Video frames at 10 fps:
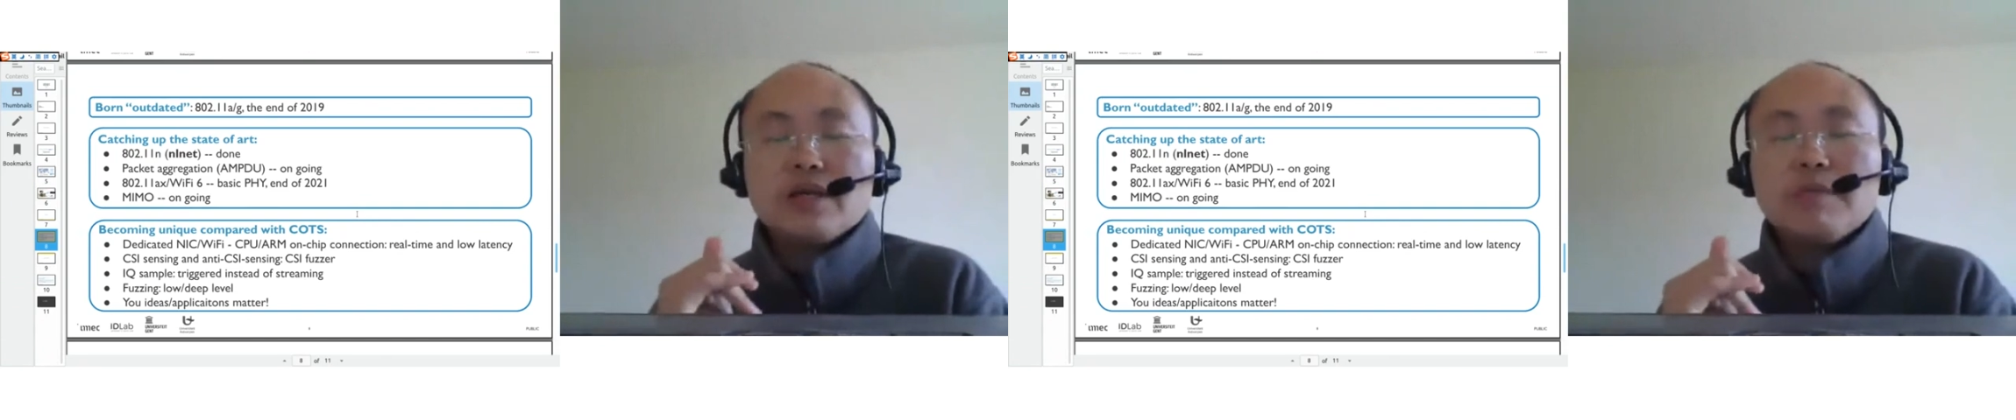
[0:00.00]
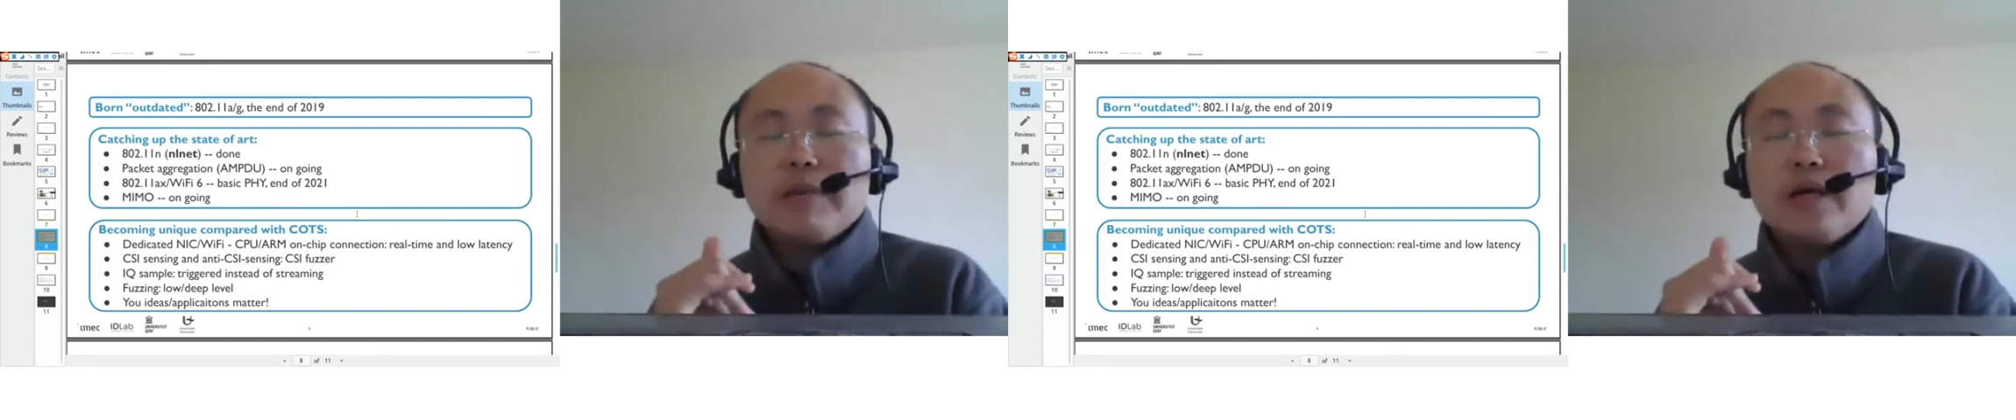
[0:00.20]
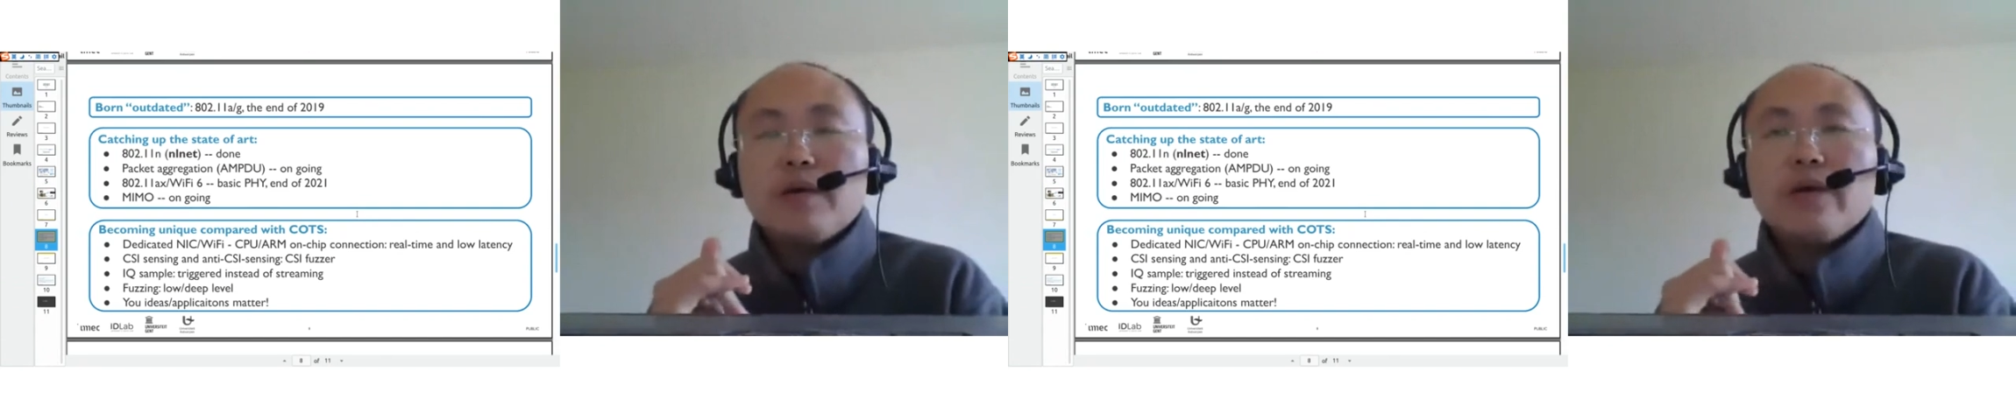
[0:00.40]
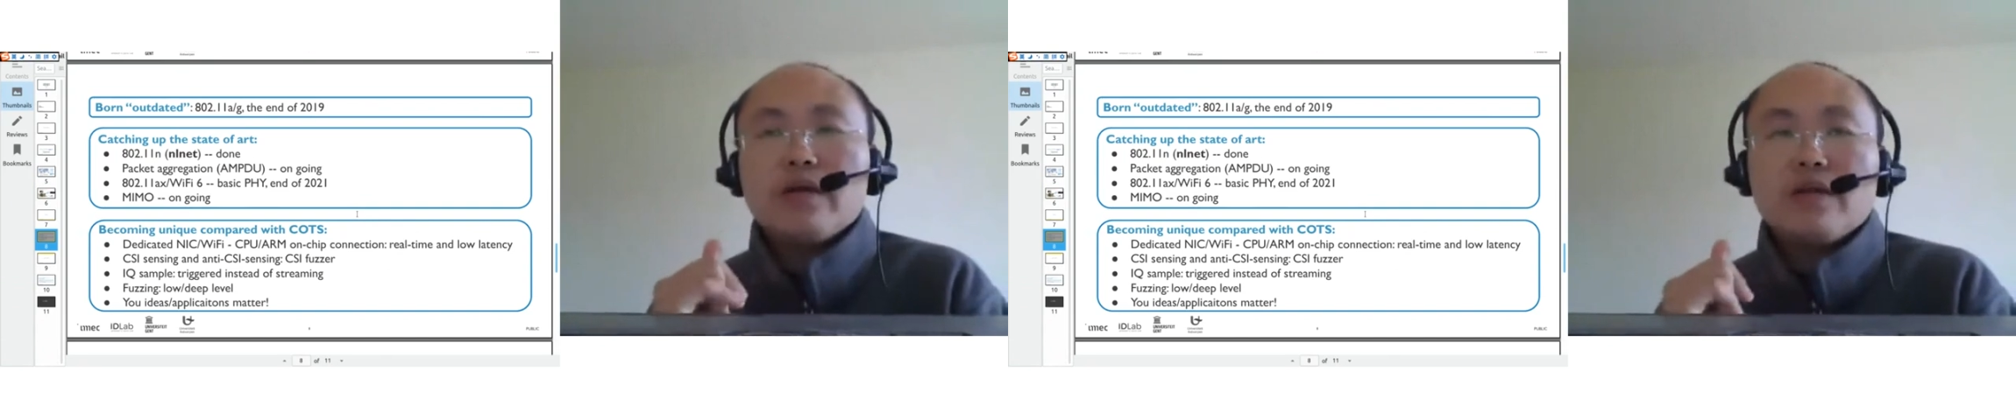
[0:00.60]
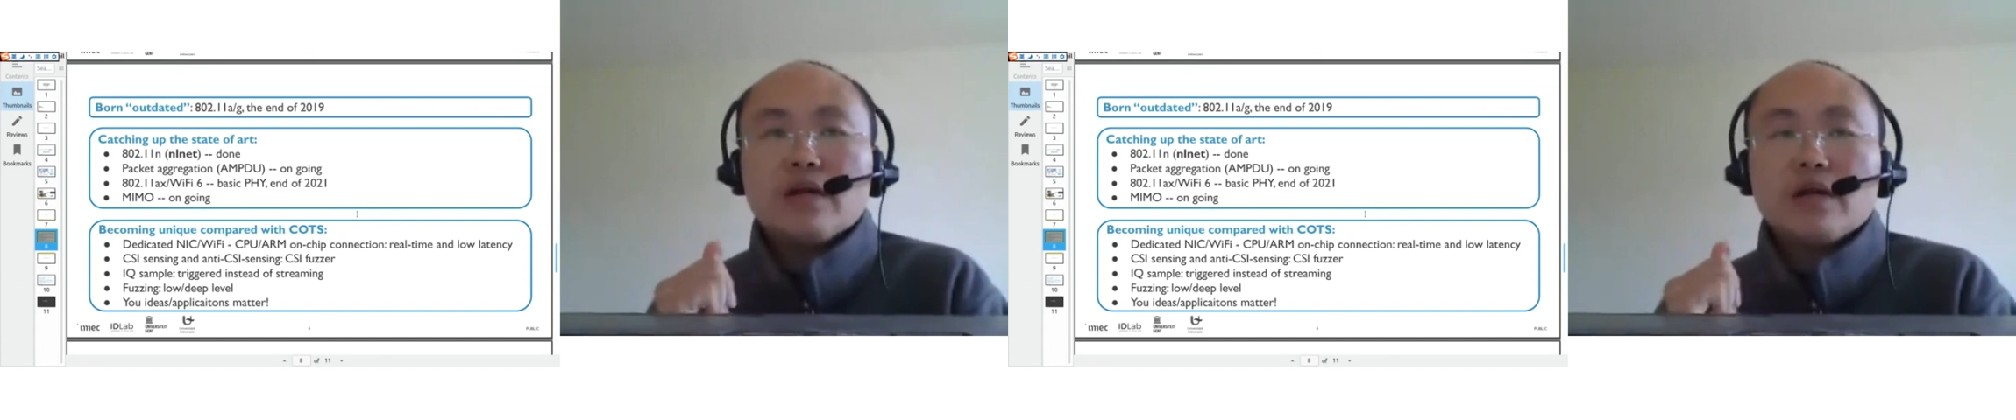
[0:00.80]
compared
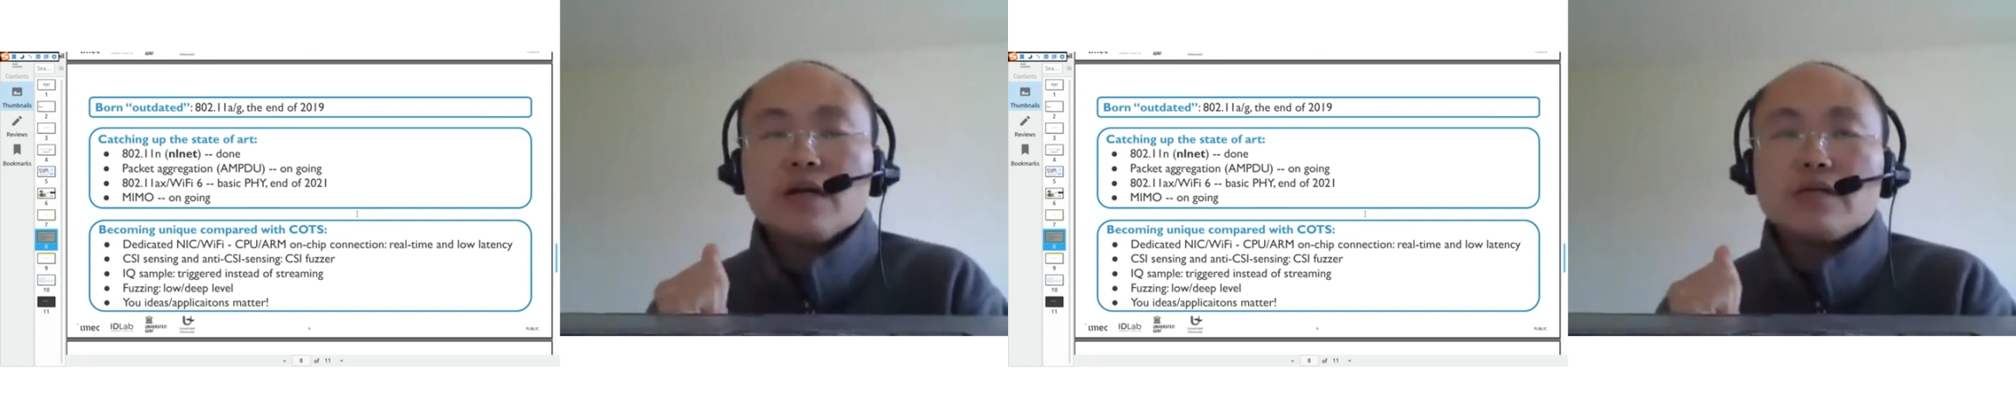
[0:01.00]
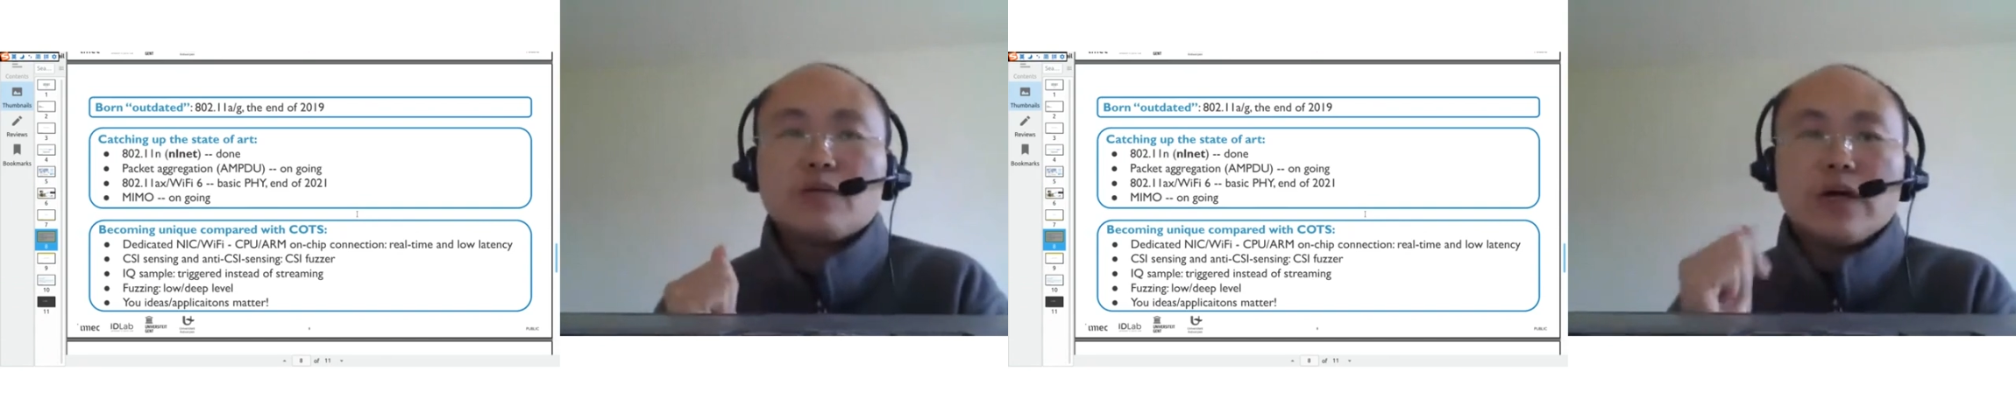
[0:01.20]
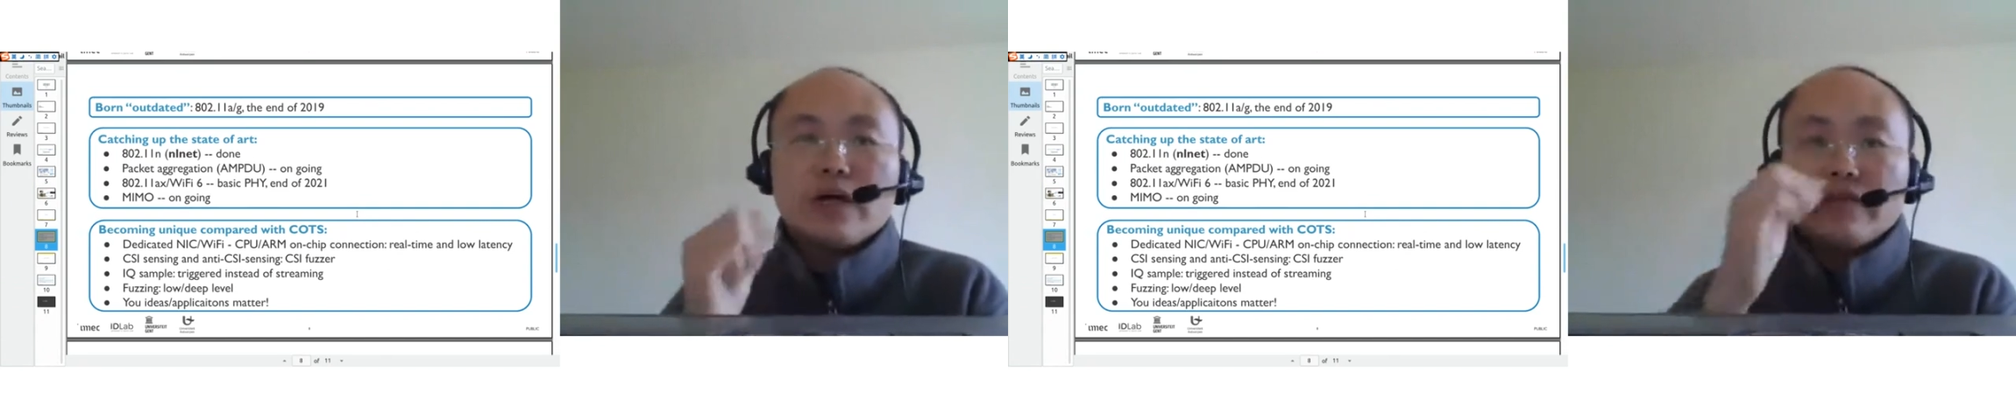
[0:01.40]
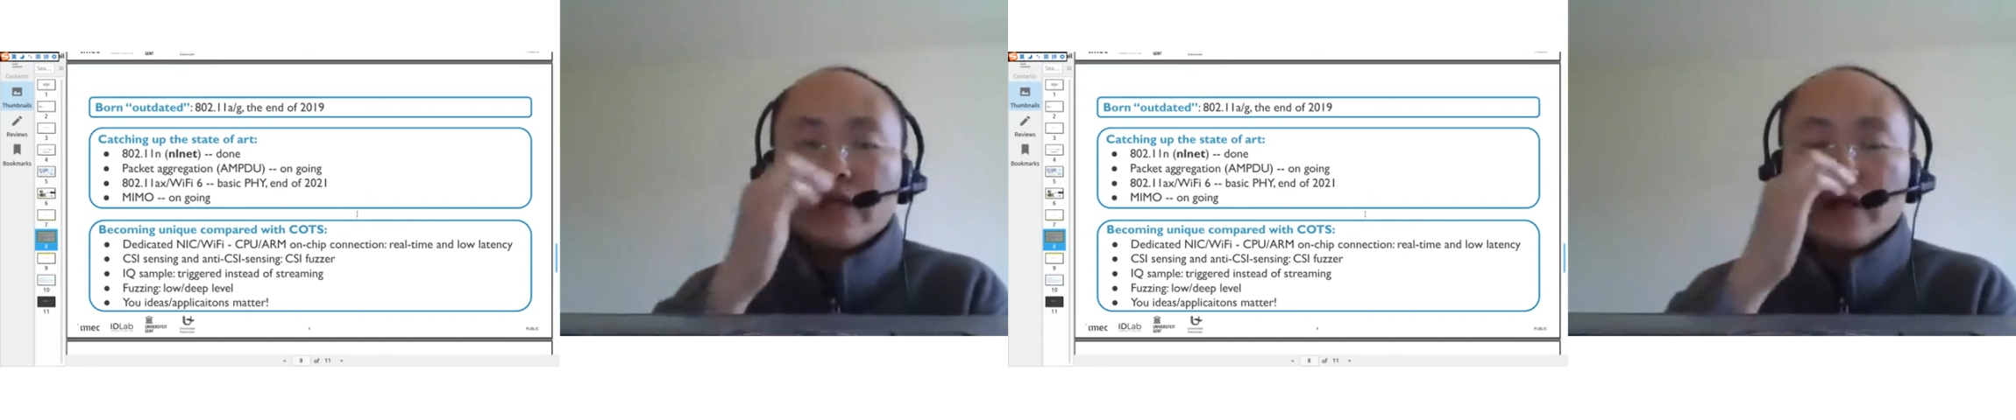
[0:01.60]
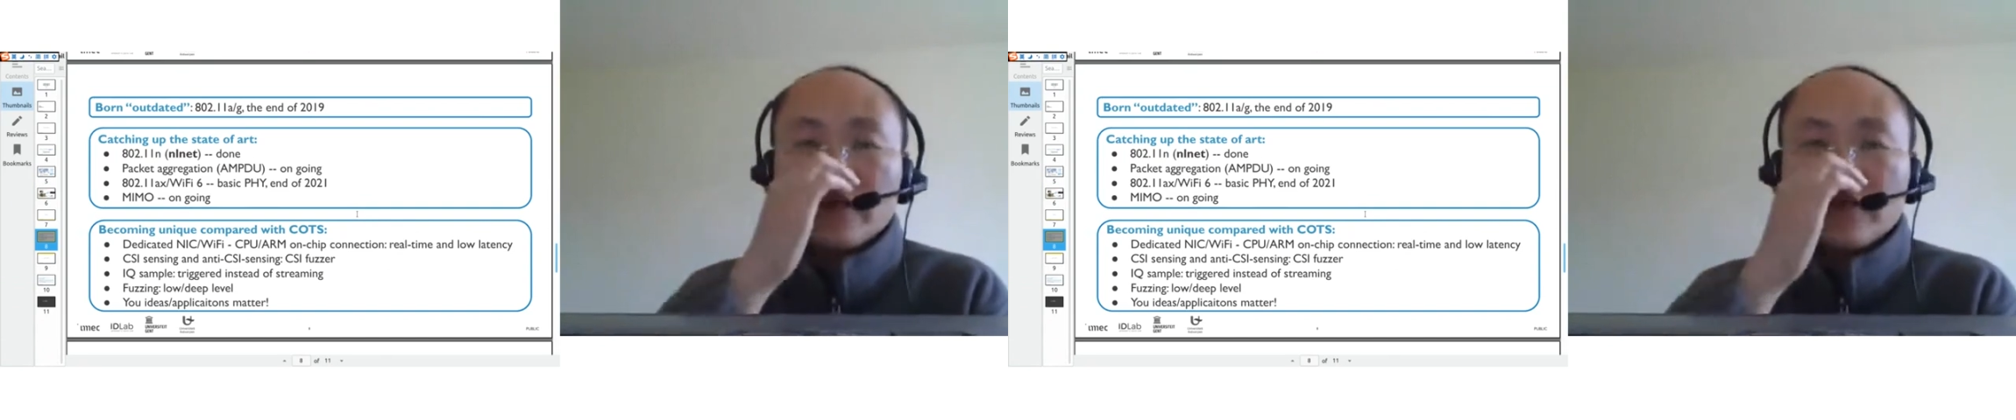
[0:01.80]
with the COTS
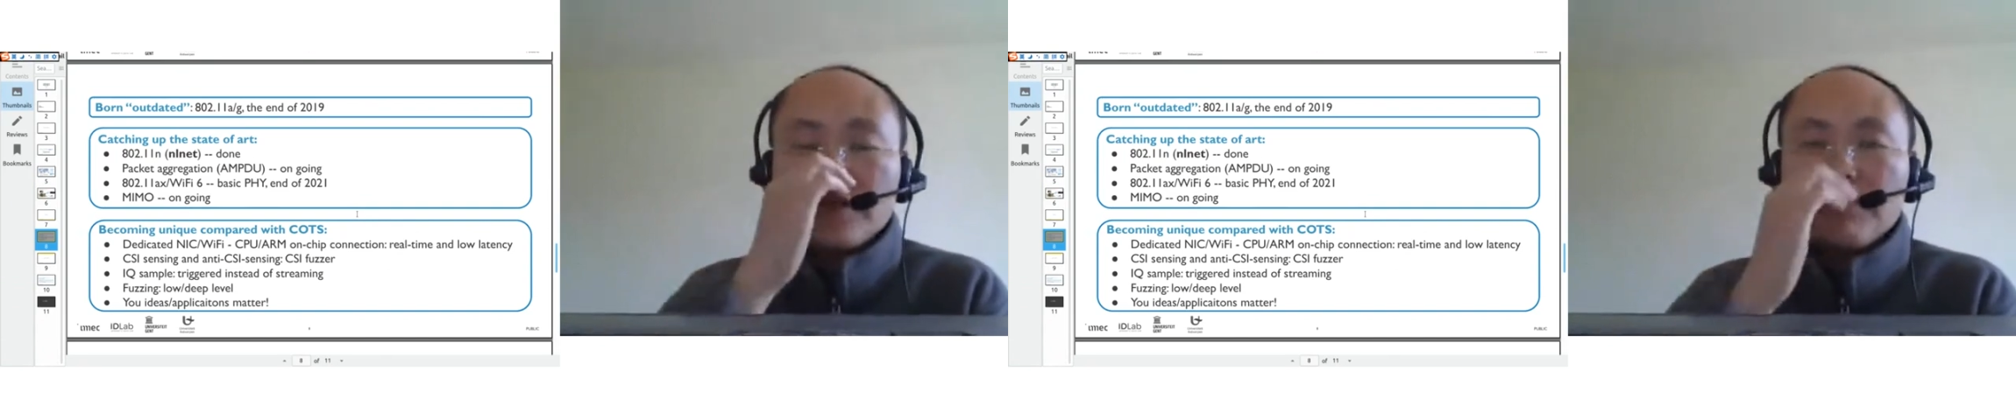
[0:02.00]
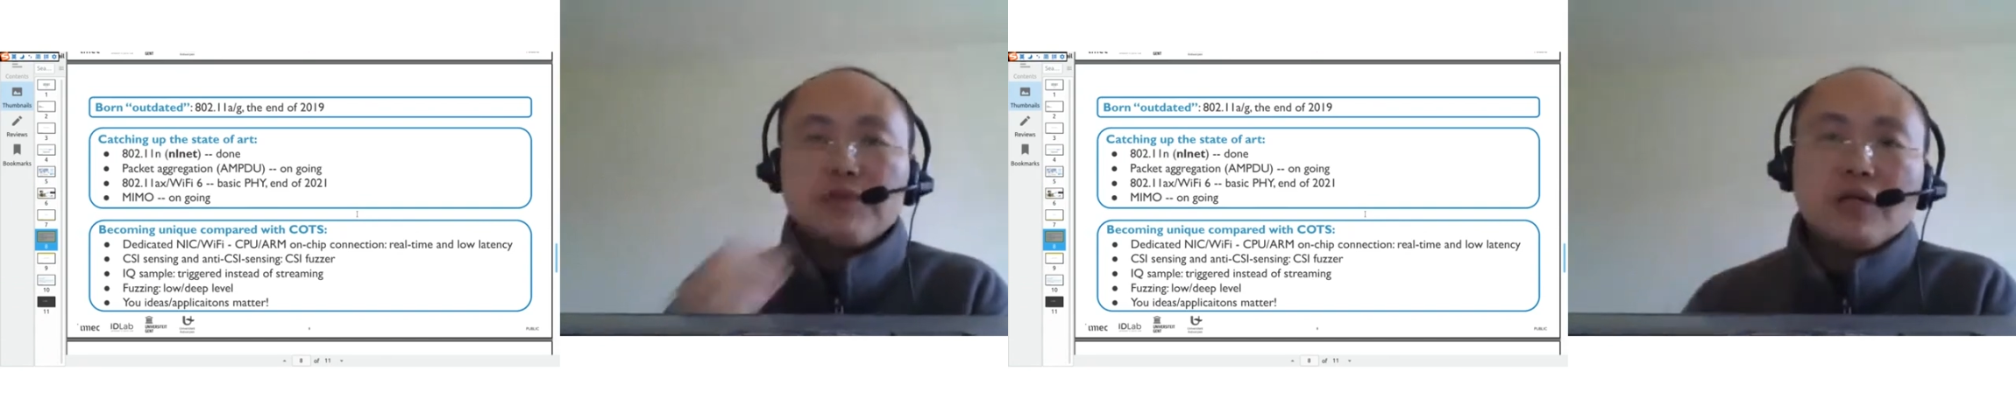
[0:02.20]
Wi-Fi chip.